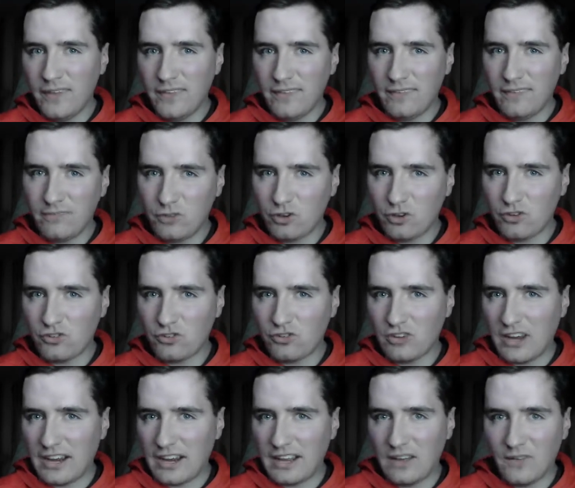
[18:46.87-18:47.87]
Just
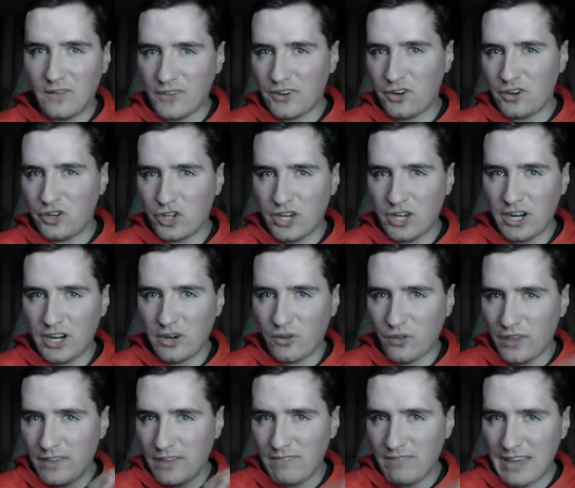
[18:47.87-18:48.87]
check out their channel.
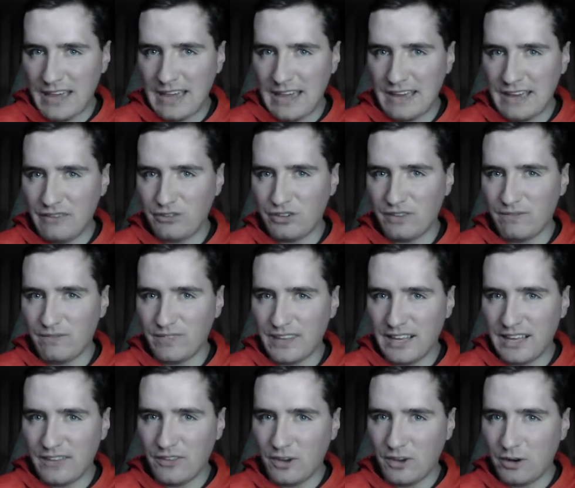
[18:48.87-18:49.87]
They may have something
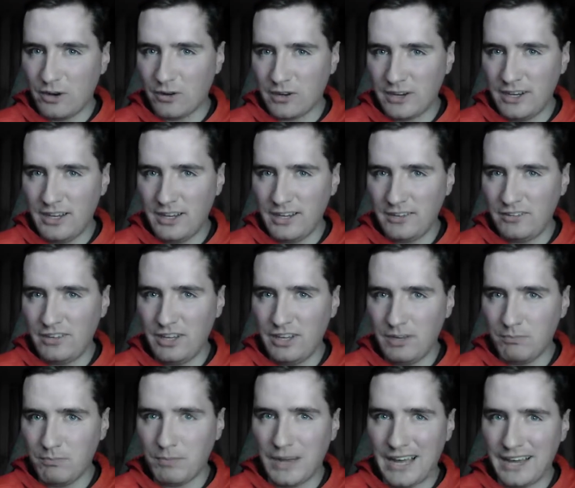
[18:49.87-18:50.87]
on their
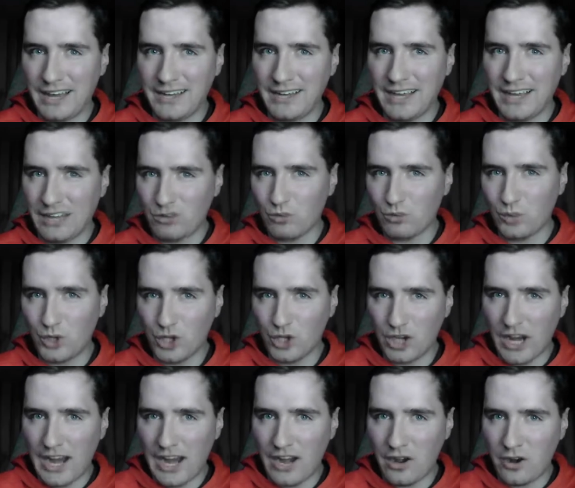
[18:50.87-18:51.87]
Canteen podcast, which
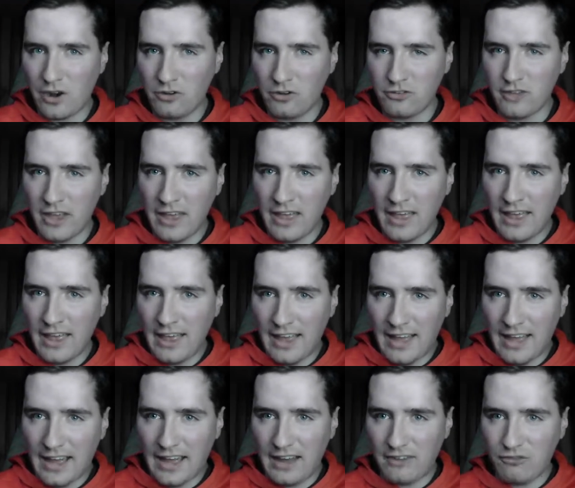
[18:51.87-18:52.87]
airs
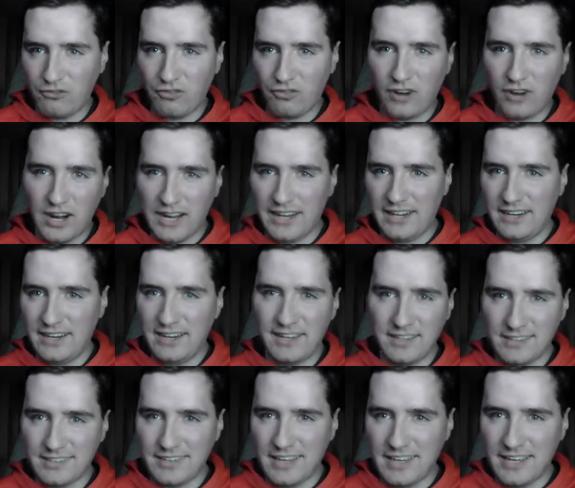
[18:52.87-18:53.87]
on Friday
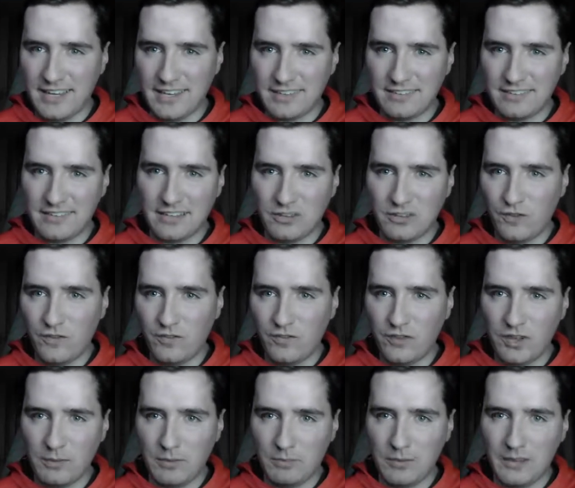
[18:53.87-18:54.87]
nights at
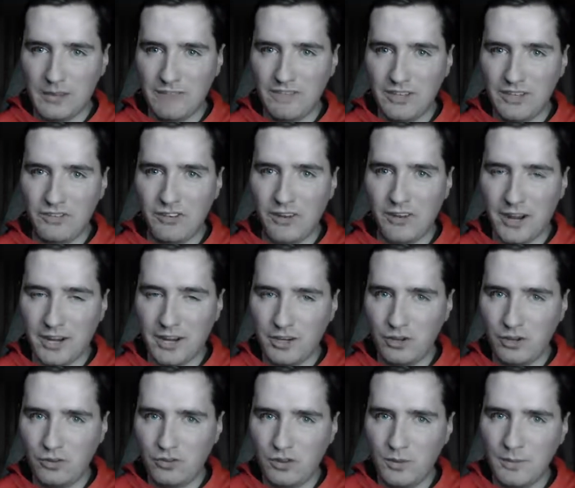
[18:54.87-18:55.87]
6:15 p.m. Eastern on
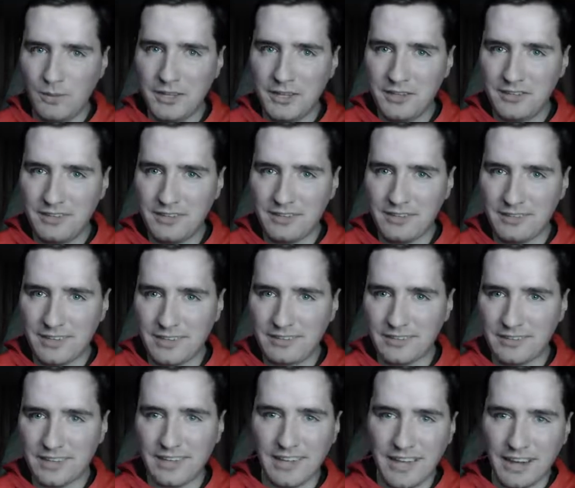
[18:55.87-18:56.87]
YouTube, 6
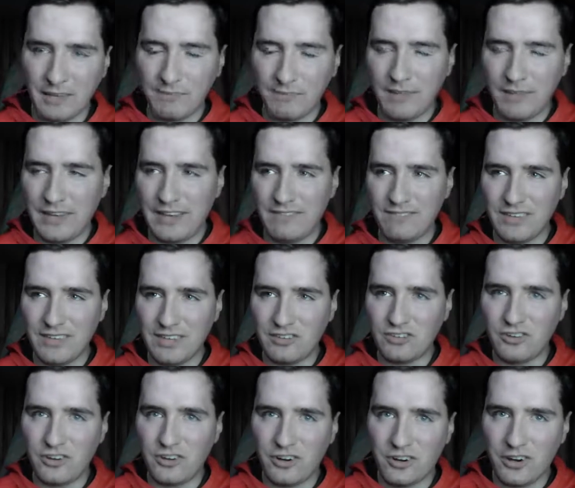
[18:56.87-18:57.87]
o'clock p.m.
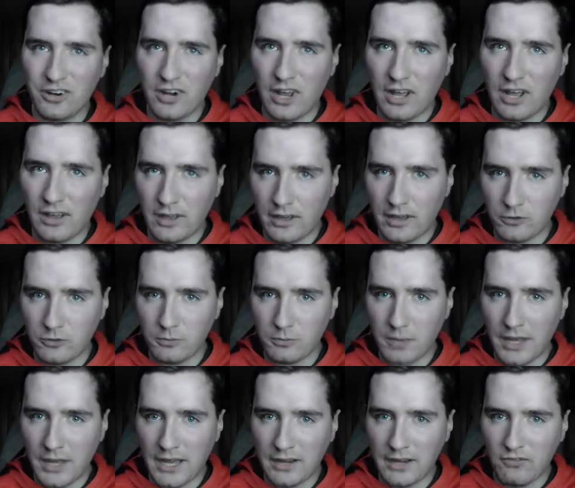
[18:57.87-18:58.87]
Eastern on
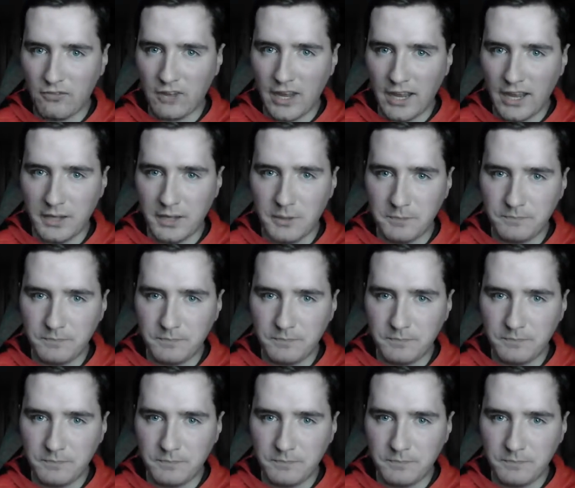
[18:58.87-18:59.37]
Spotify.